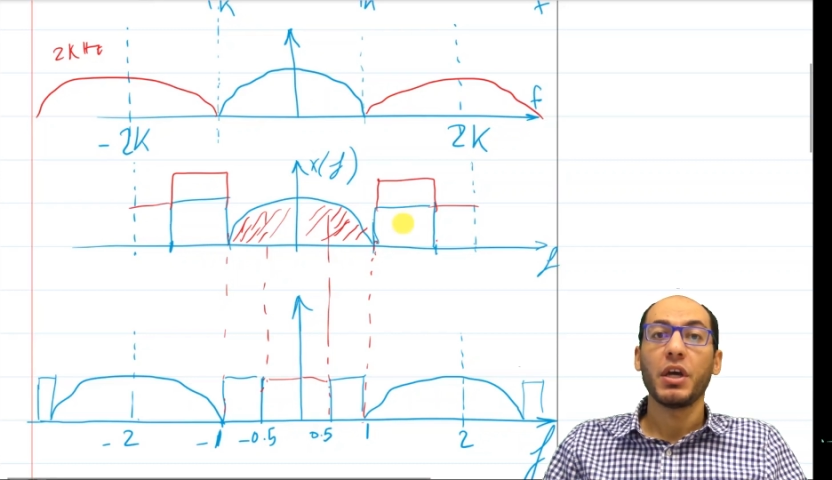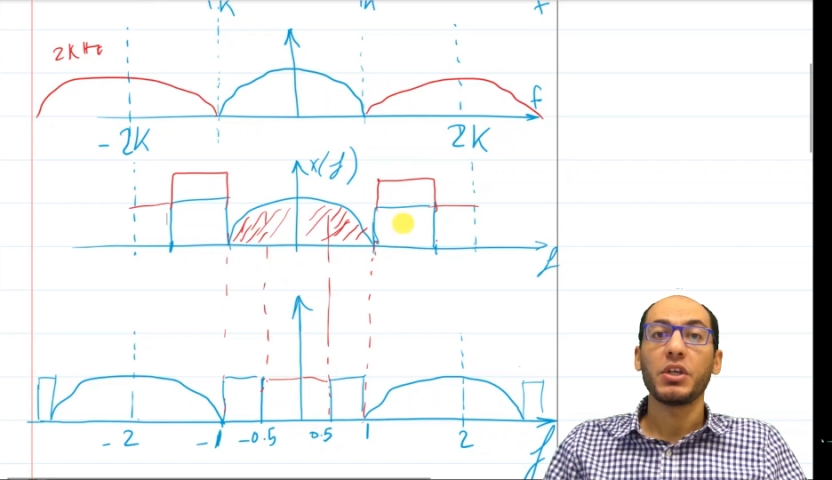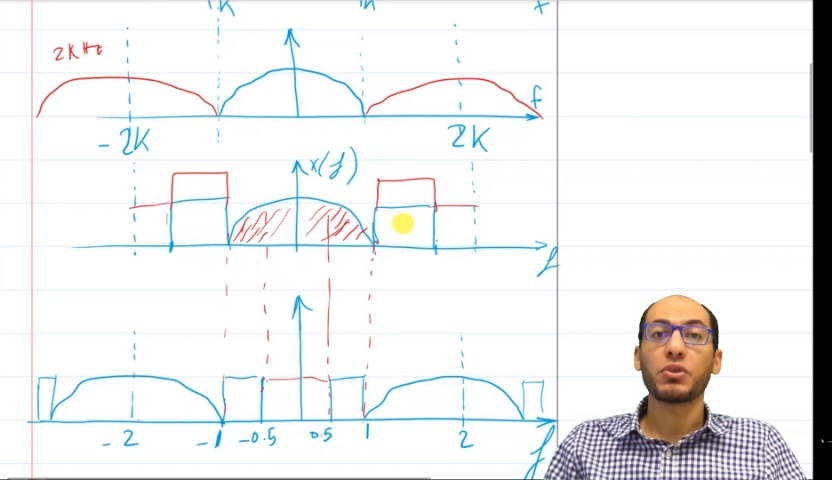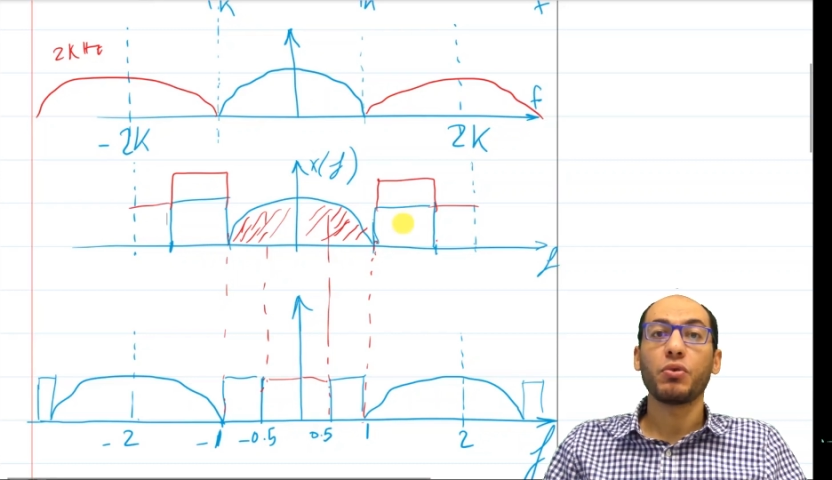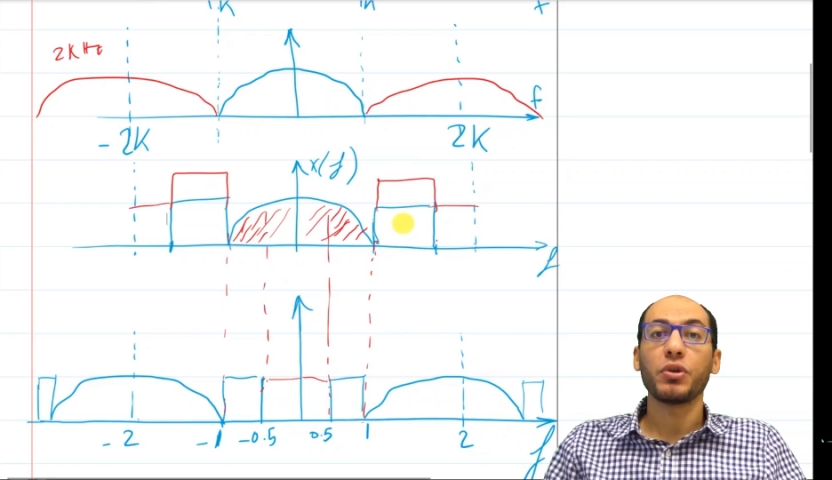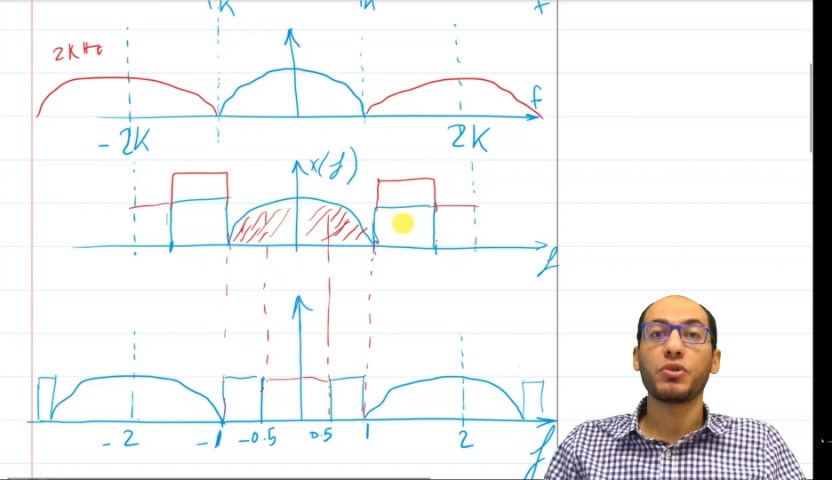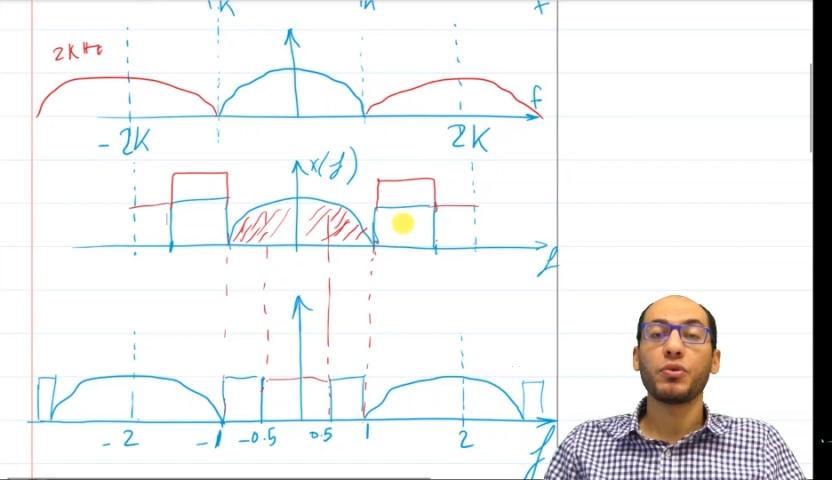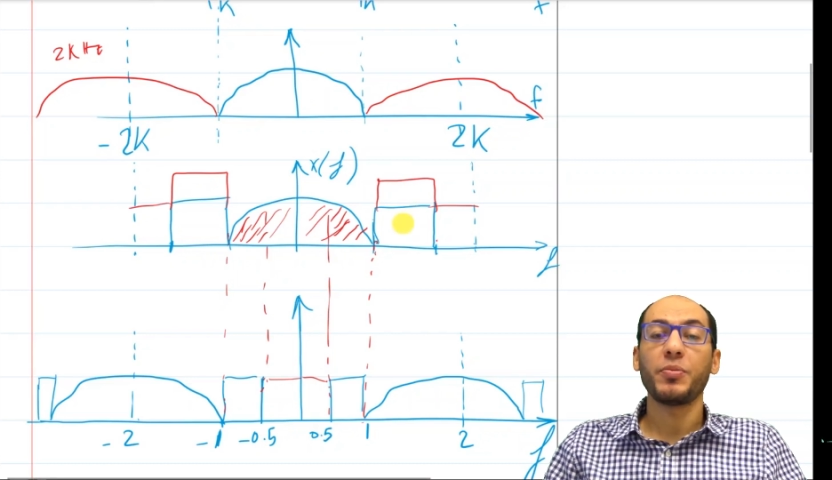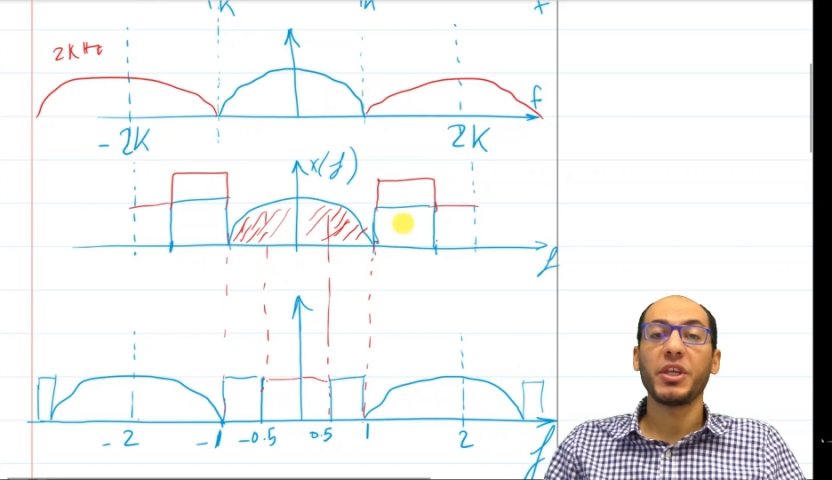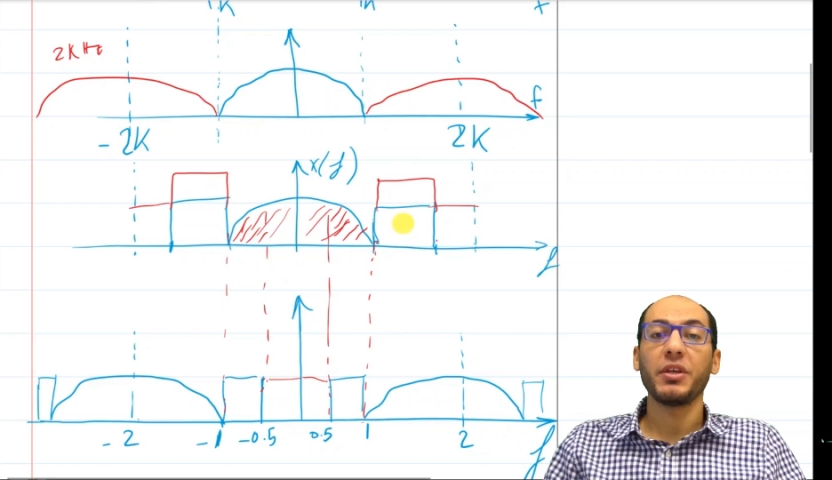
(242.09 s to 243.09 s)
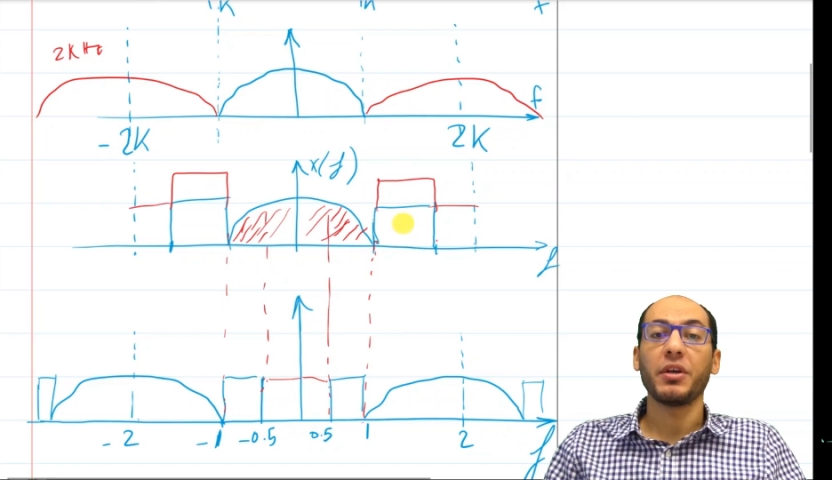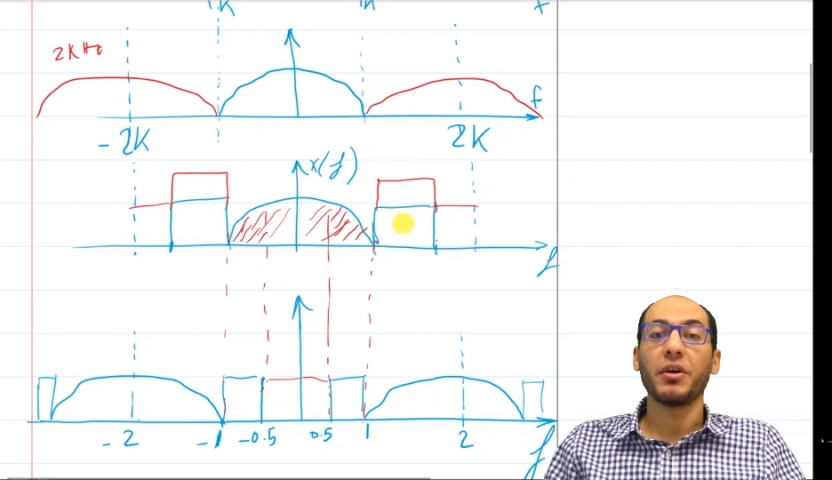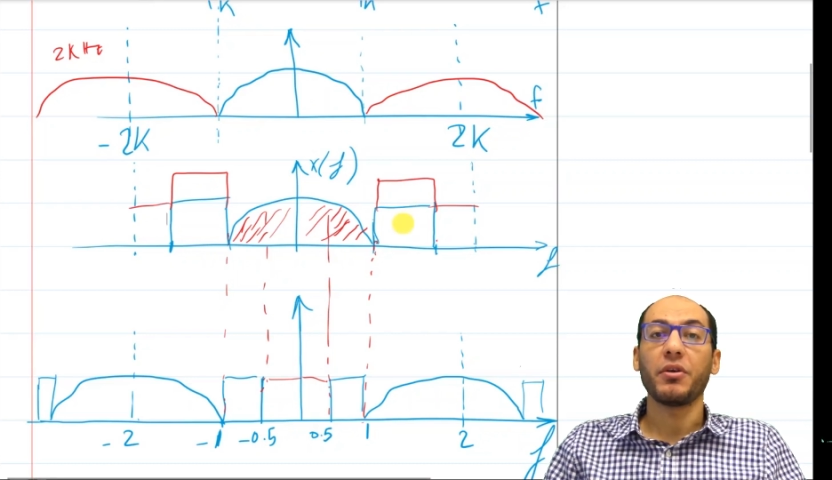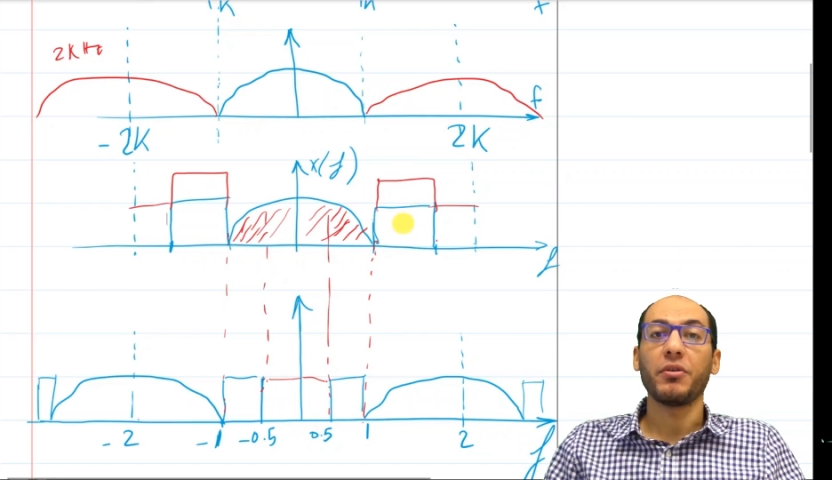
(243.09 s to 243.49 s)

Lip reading: is going to be